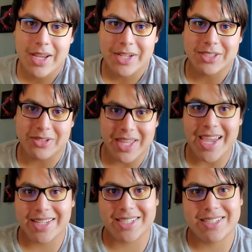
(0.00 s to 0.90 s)
So
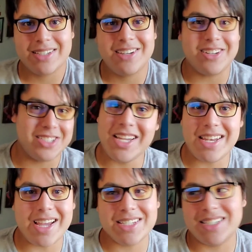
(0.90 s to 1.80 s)
thanks. I'll see you
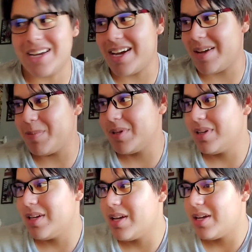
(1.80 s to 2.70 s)
next time.
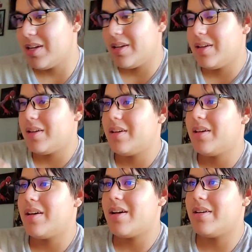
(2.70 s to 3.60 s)

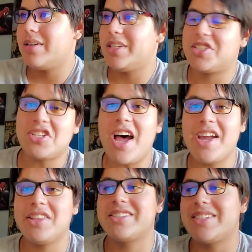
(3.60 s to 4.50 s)
It's
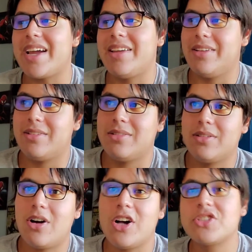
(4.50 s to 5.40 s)
Siah the Second.
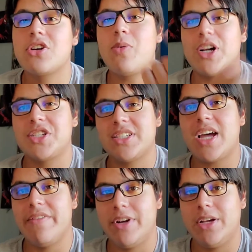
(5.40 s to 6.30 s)
Also go watch the
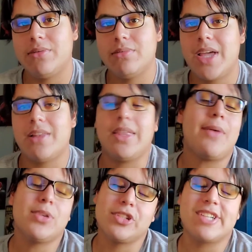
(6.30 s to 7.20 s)
Siah video.
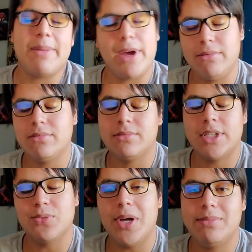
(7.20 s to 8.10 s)
That one just came out
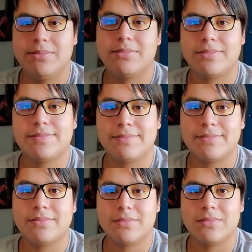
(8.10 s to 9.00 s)
as well.
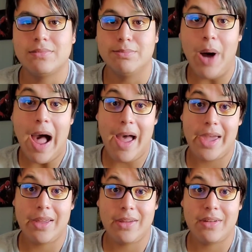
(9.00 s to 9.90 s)
Bye!